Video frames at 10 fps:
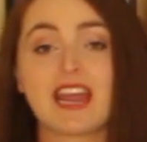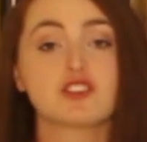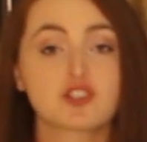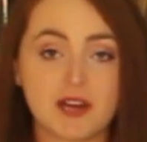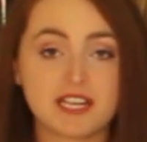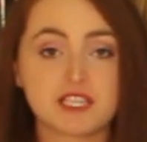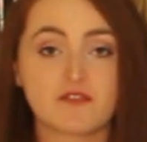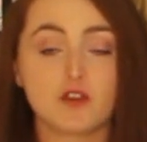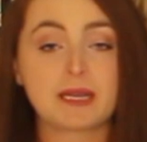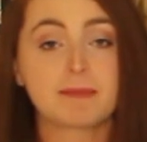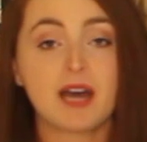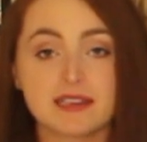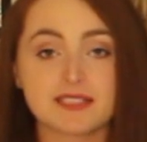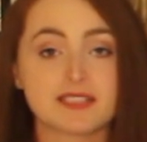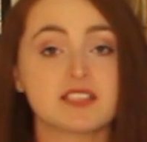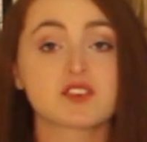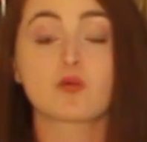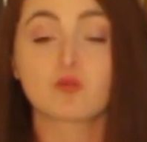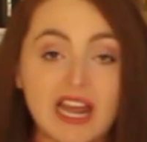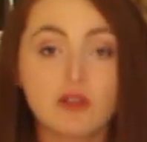and transphobic policies
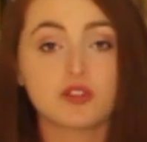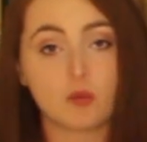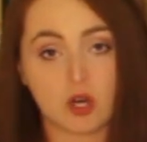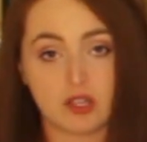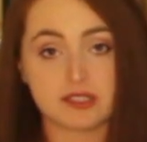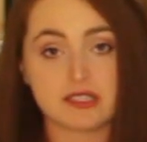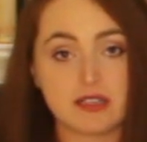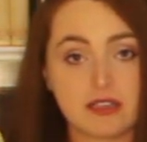around the world.